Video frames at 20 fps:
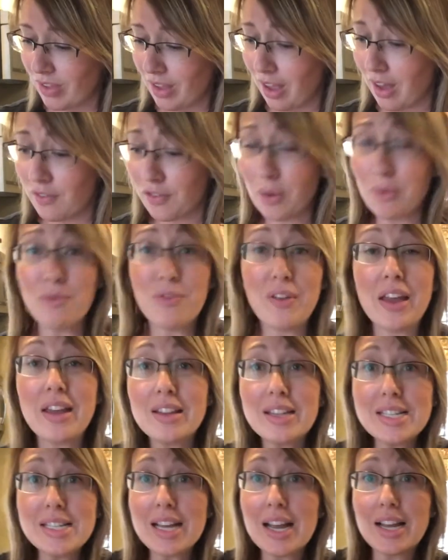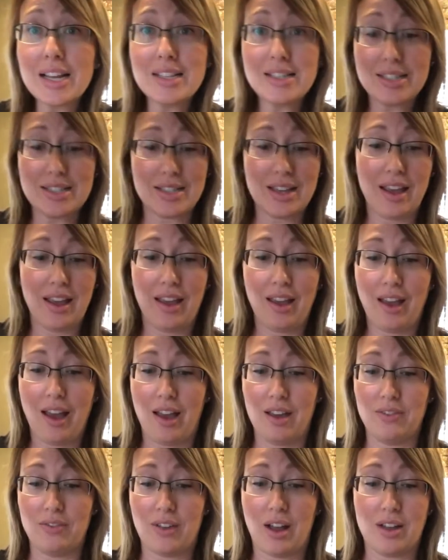From Valentine's Day,
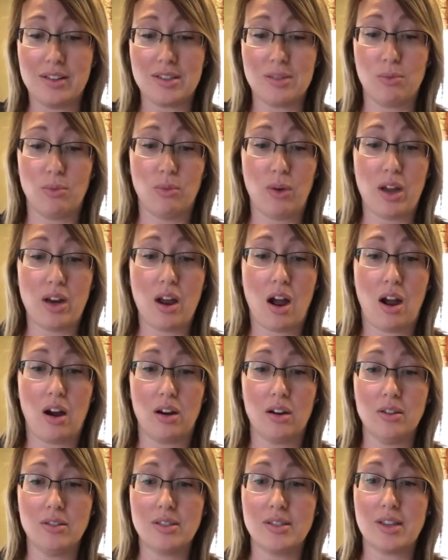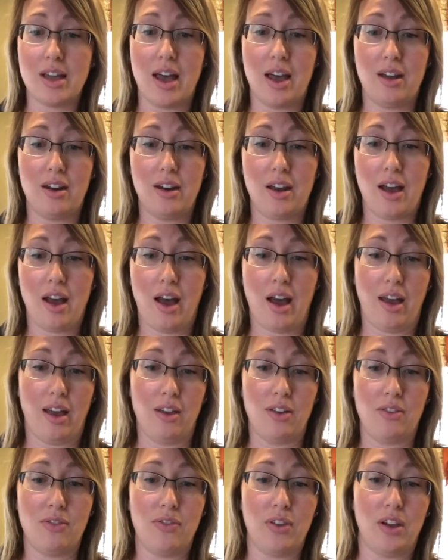I've got some red hearts that
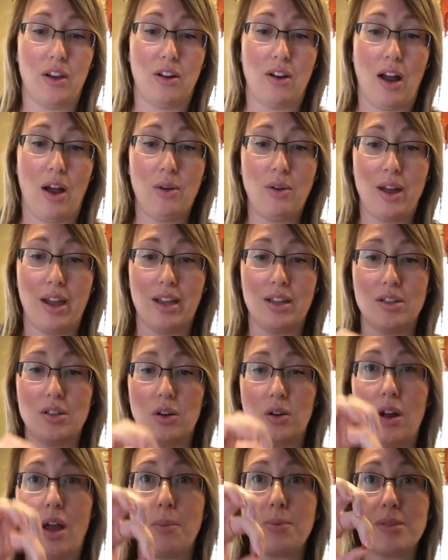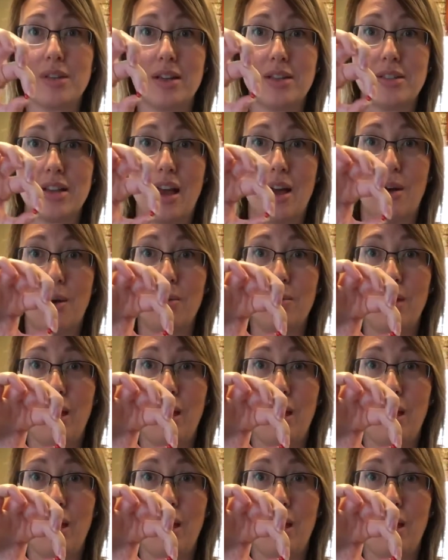I figured out I can turn upside down,